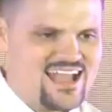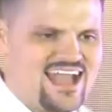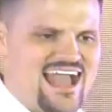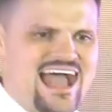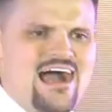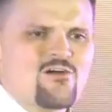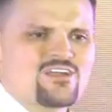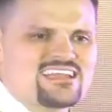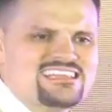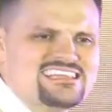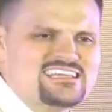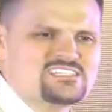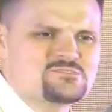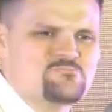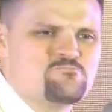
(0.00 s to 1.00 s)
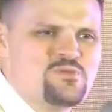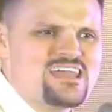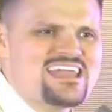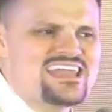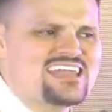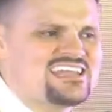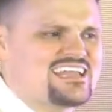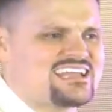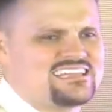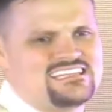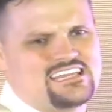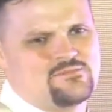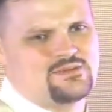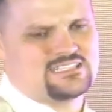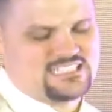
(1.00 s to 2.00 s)
How can this be,
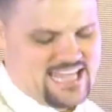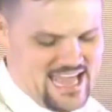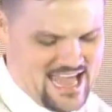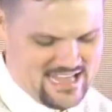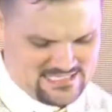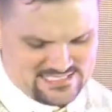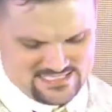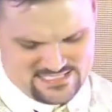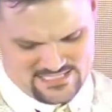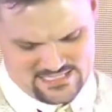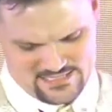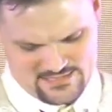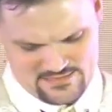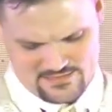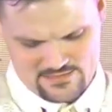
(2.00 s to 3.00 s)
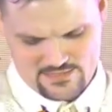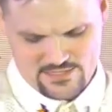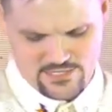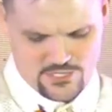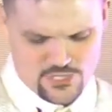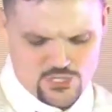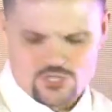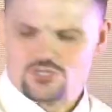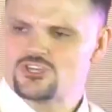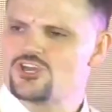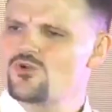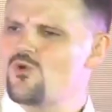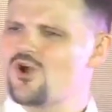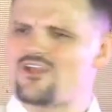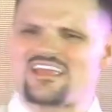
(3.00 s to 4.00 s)
Nicodemus asked?
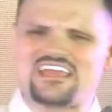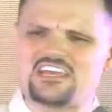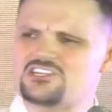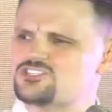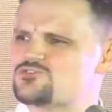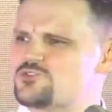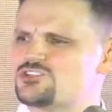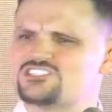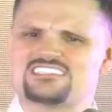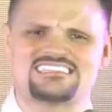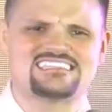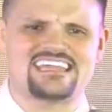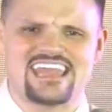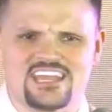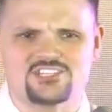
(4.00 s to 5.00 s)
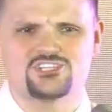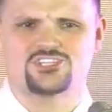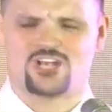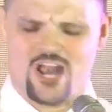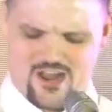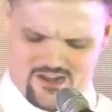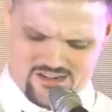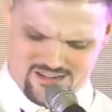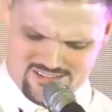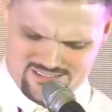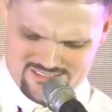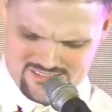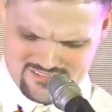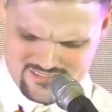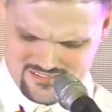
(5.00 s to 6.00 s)
You are Israel's teacher.
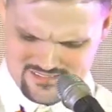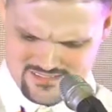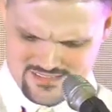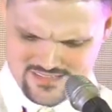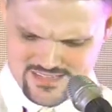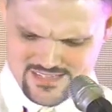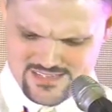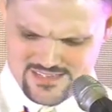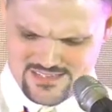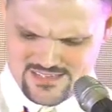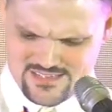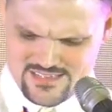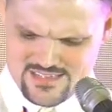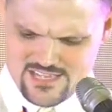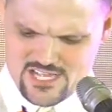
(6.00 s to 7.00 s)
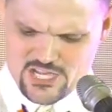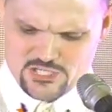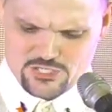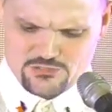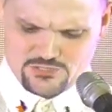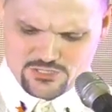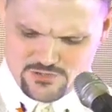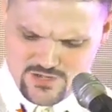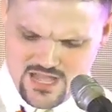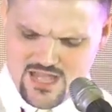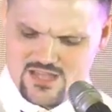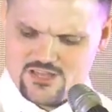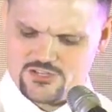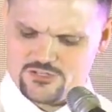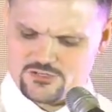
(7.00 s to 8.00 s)
Did you do not
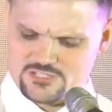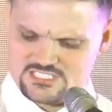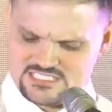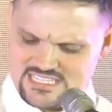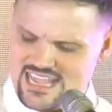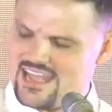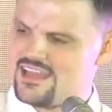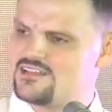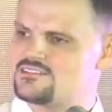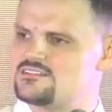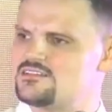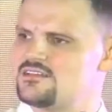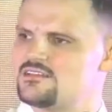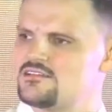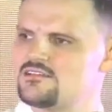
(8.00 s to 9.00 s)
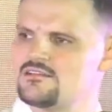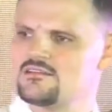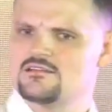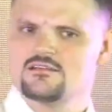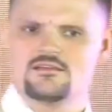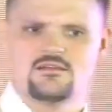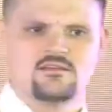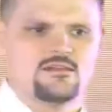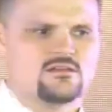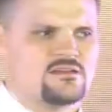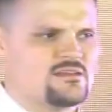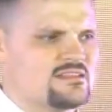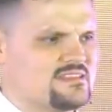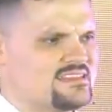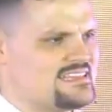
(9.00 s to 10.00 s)
understand
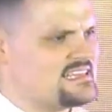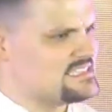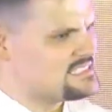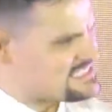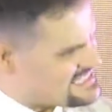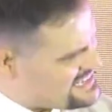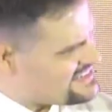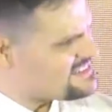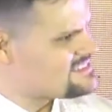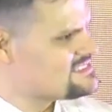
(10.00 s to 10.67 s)
these things?